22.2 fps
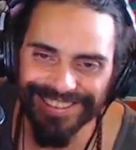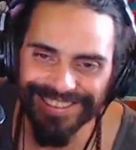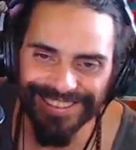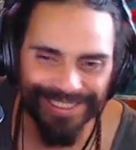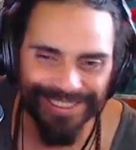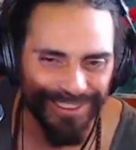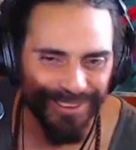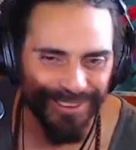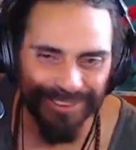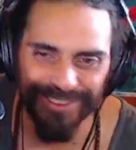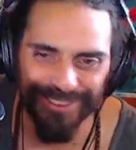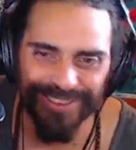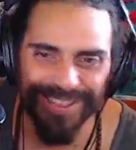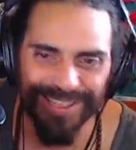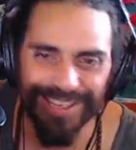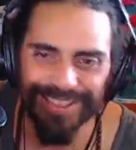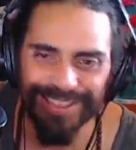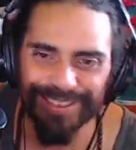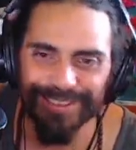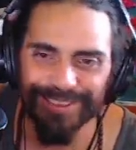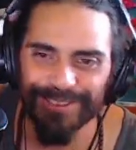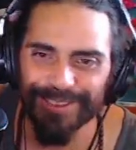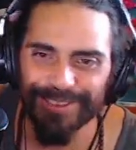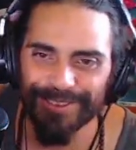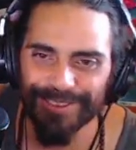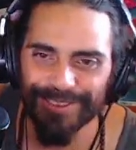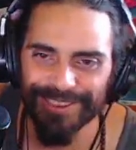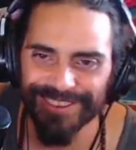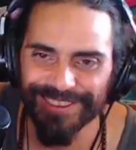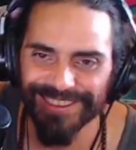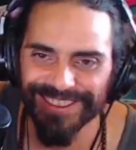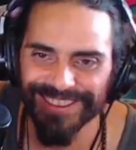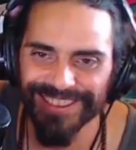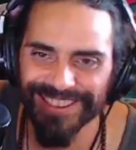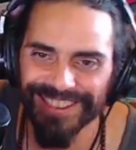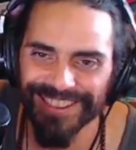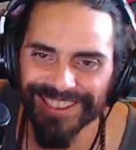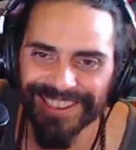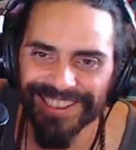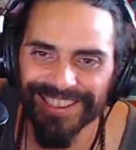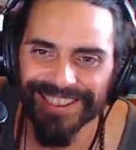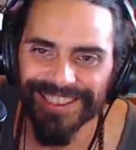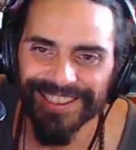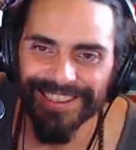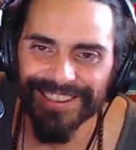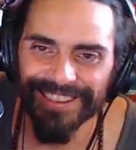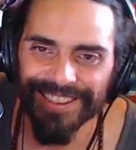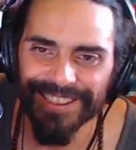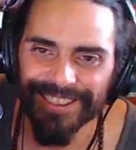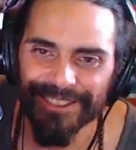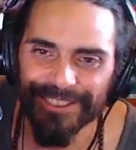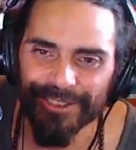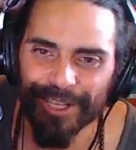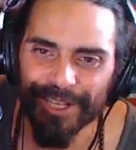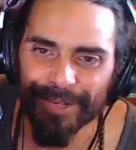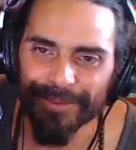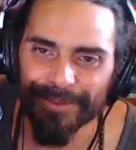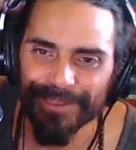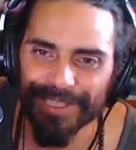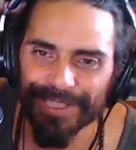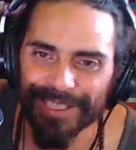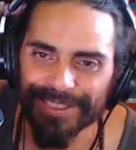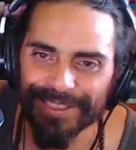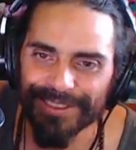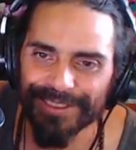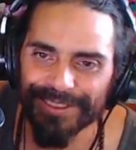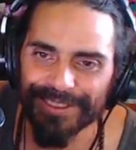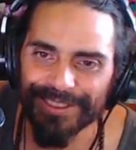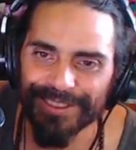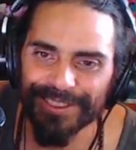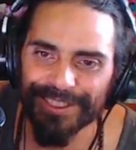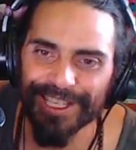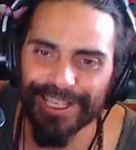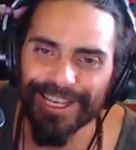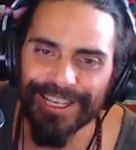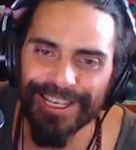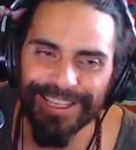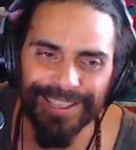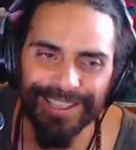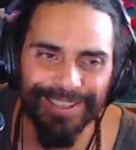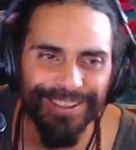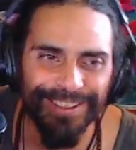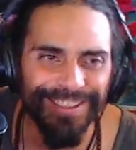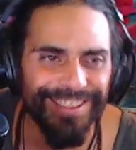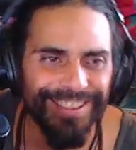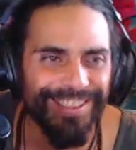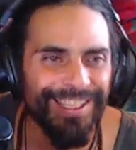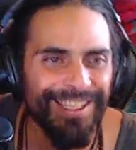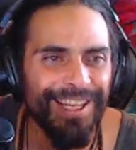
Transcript: knew exactly what it was that traumatized her.